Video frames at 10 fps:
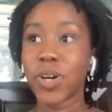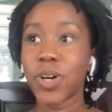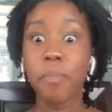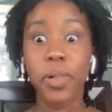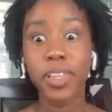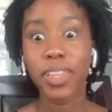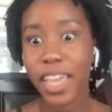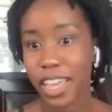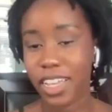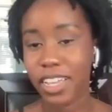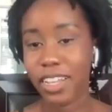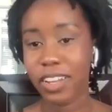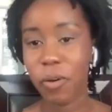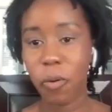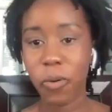
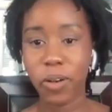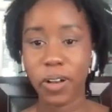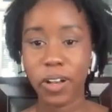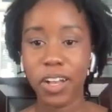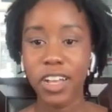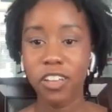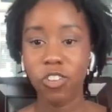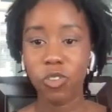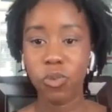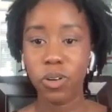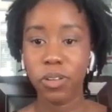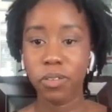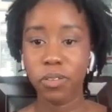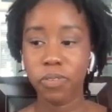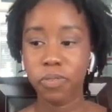complain or sort
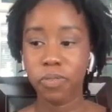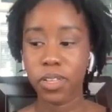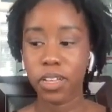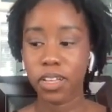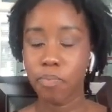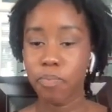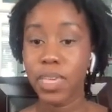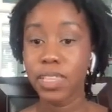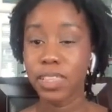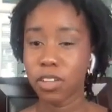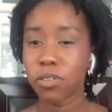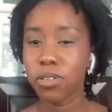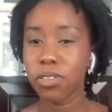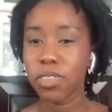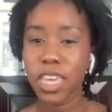of
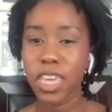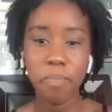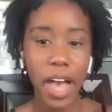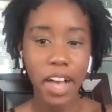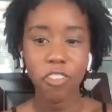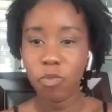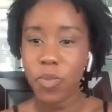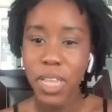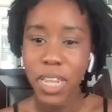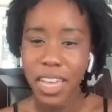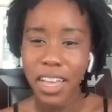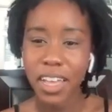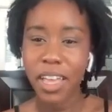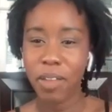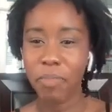belittle the impact of
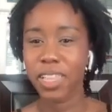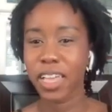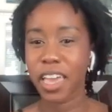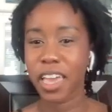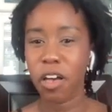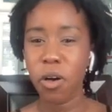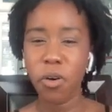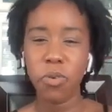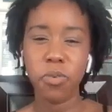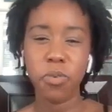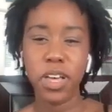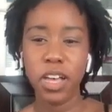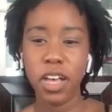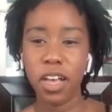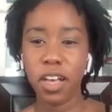media and be like, oh,
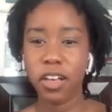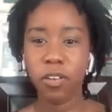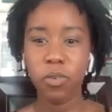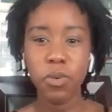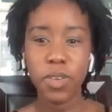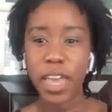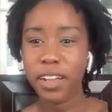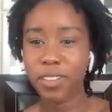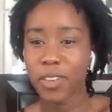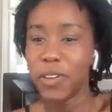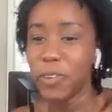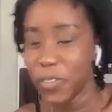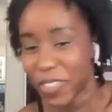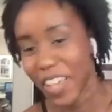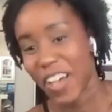who cares
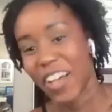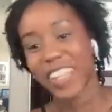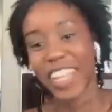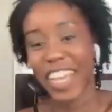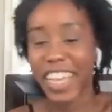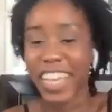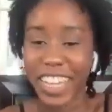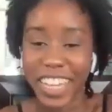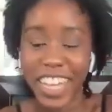who's on like